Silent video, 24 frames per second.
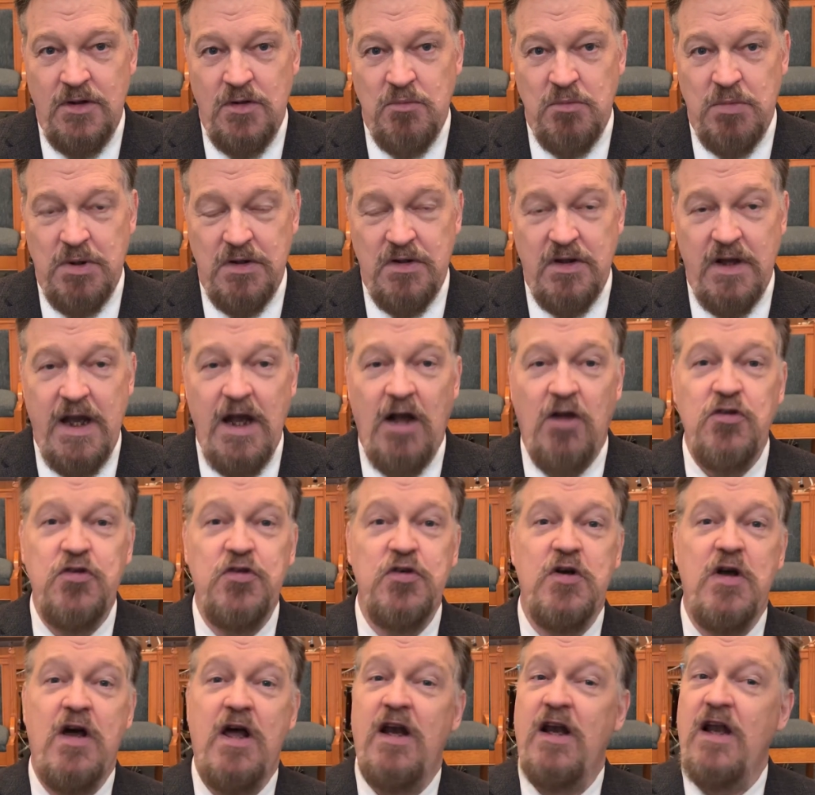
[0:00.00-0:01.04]
But they
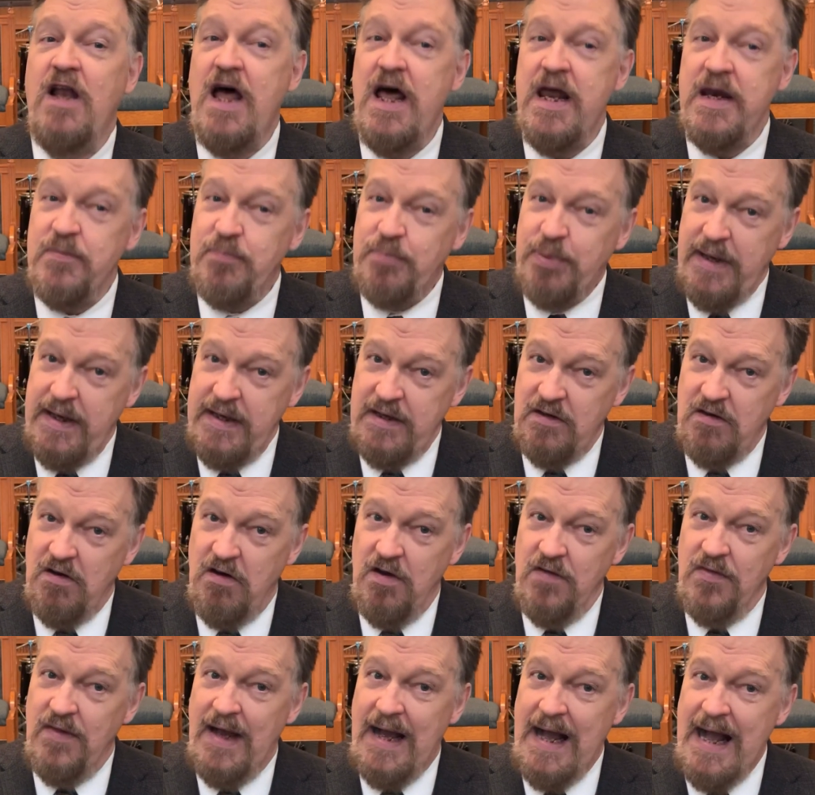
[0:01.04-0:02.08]
also got a lot of paint
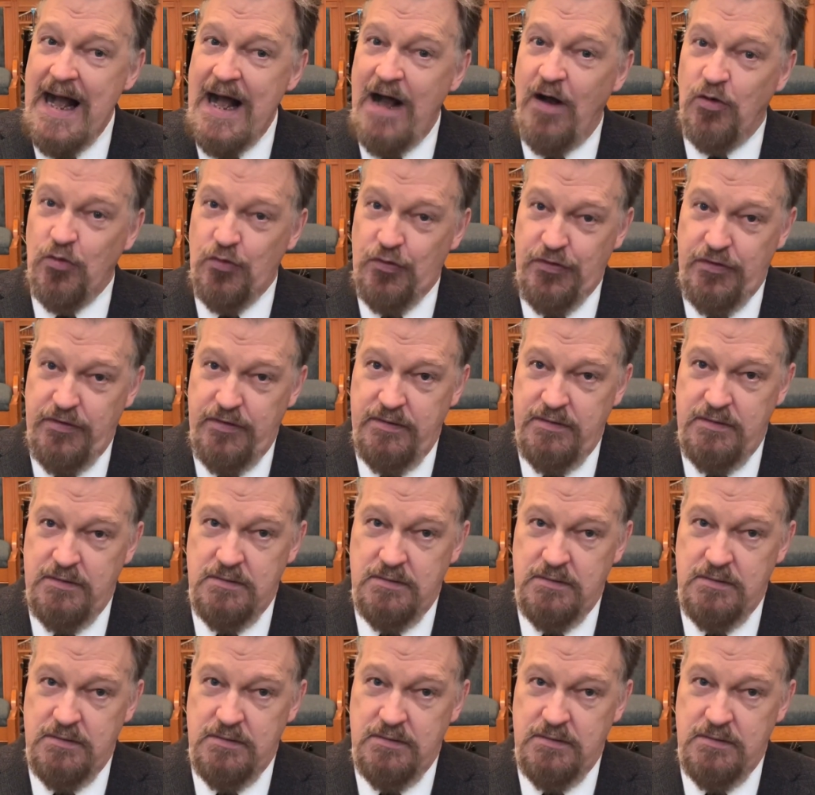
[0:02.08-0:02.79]
on the house.